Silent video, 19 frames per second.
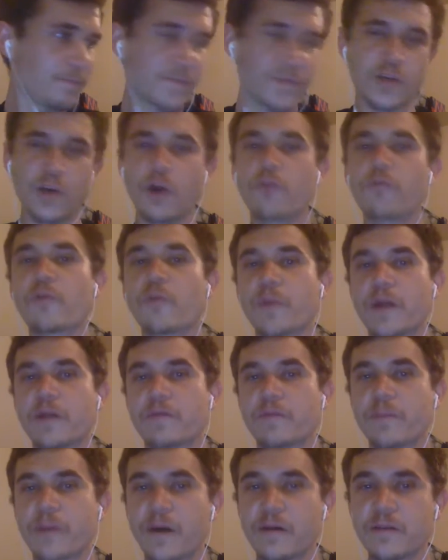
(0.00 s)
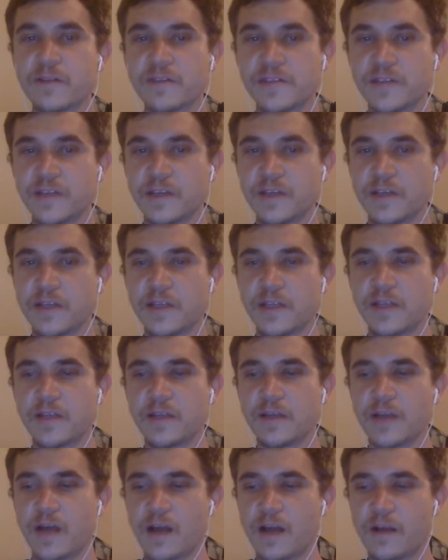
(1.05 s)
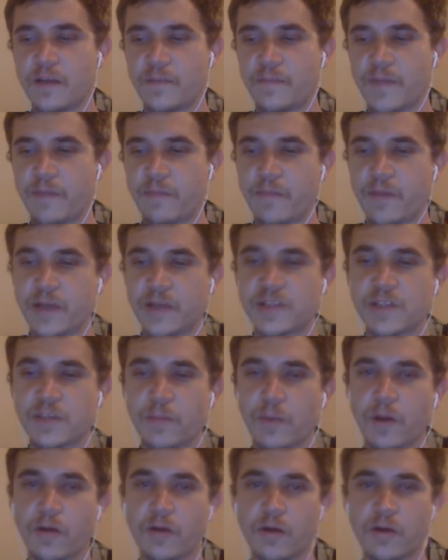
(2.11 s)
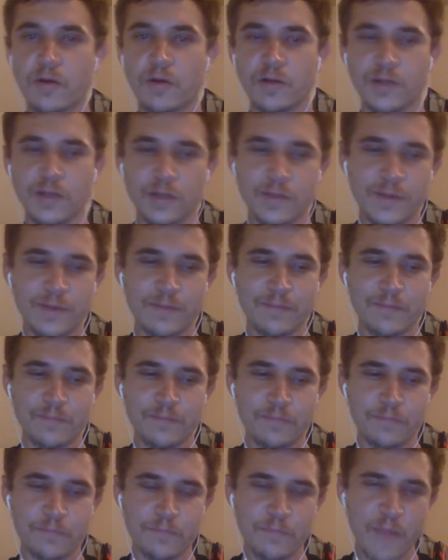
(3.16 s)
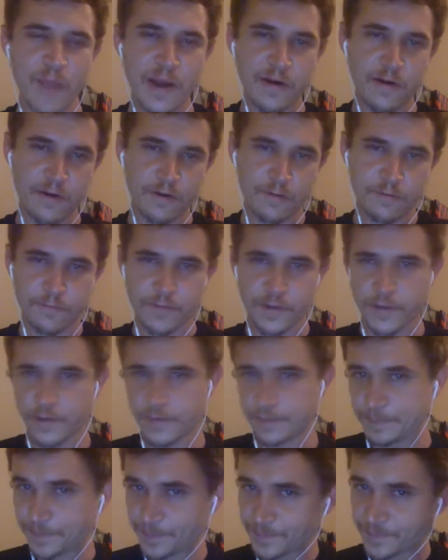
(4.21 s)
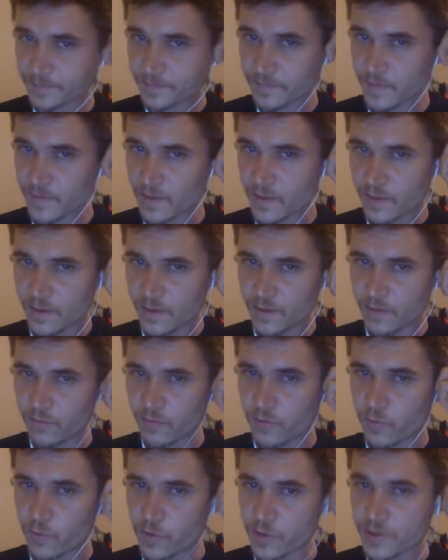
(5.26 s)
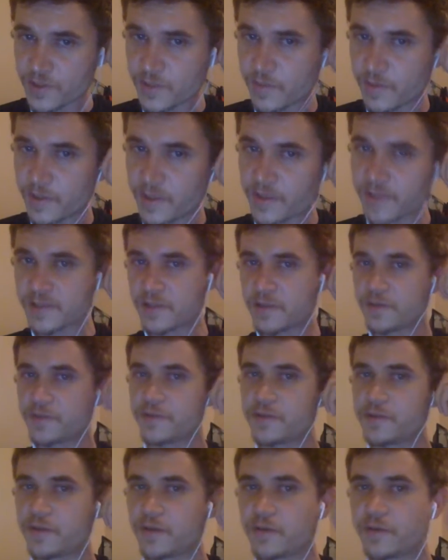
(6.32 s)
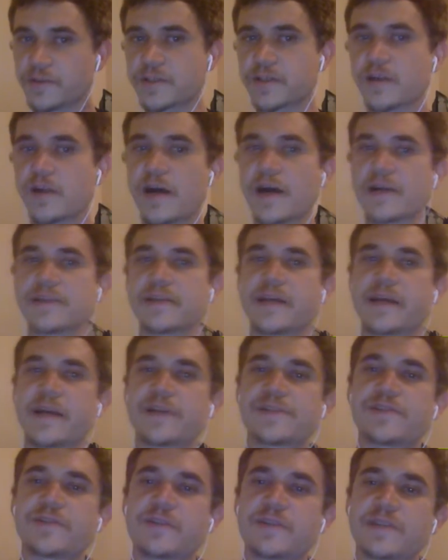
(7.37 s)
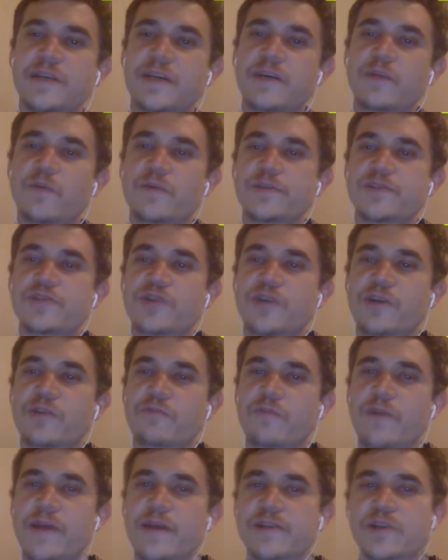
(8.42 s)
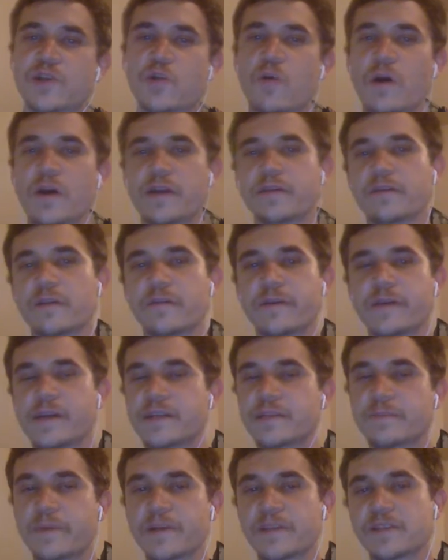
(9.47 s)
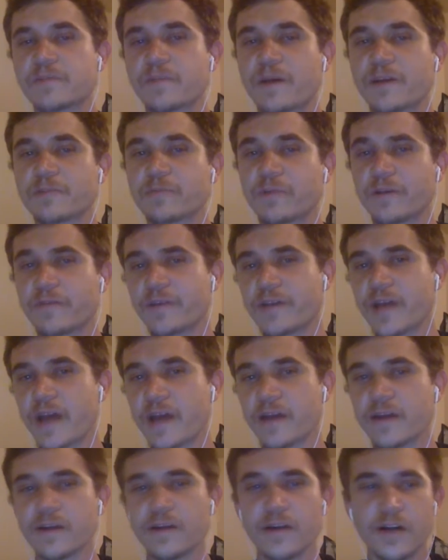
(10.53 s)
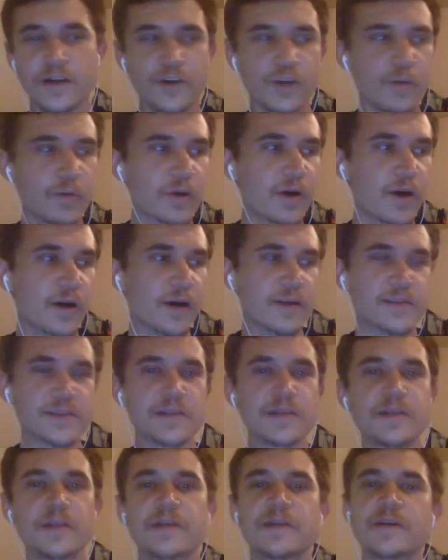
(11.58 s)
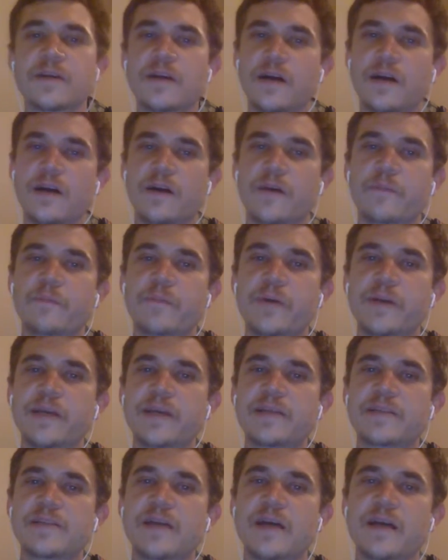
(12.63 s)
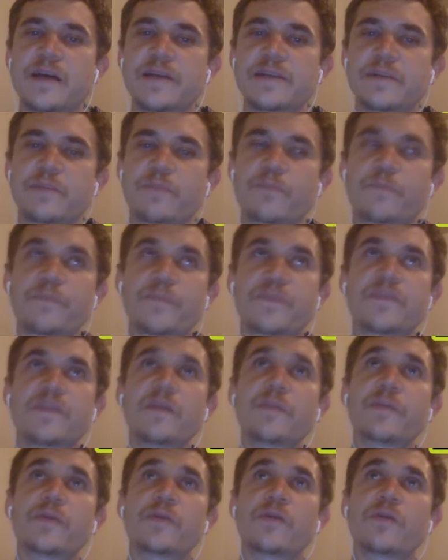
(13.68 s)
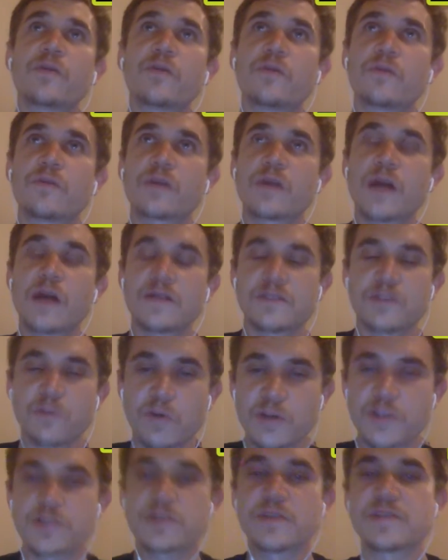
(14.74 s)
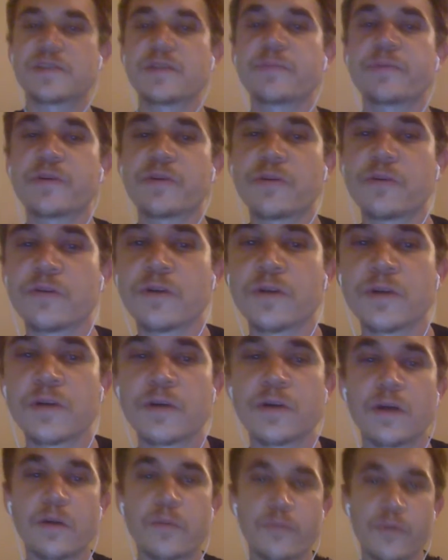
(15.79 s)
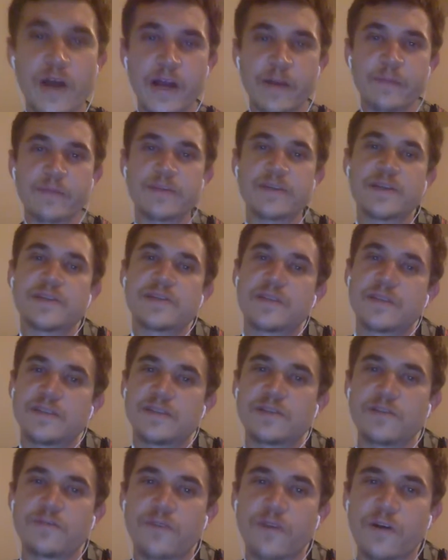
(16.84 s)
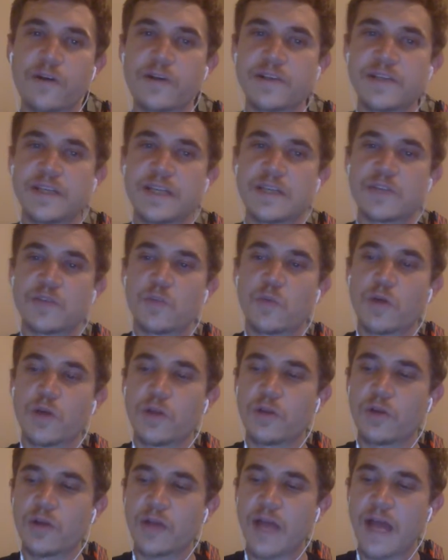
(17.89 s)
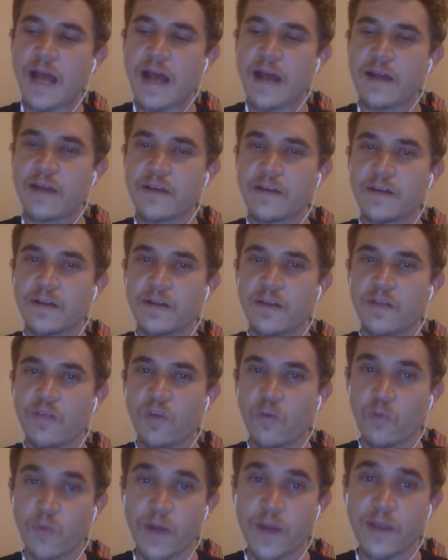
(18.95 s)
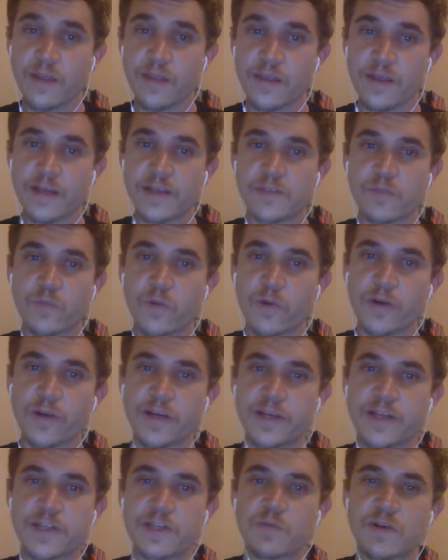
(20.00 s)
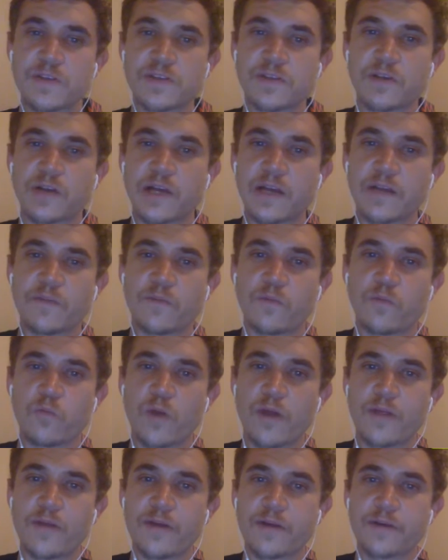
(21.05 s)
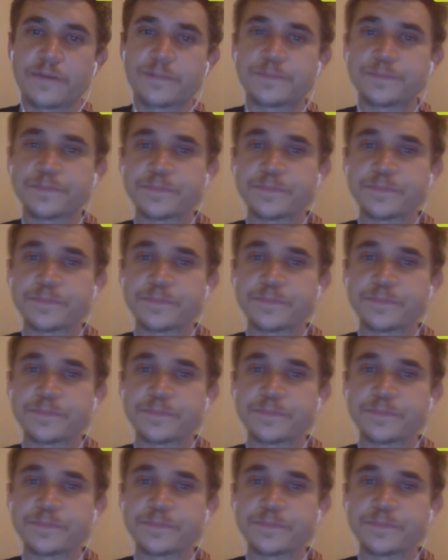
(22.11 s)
go for whatever policy that makes tomorrow a little bit better for the worst among us, the lowest class, I guess you could say. He wants to try to raise the quality of living as best as possible every day. A noble cause, but he's a typical consequentialist, typical pragmatist, insofar as he doesn't want to look at the way things work. He just wants to look at whether,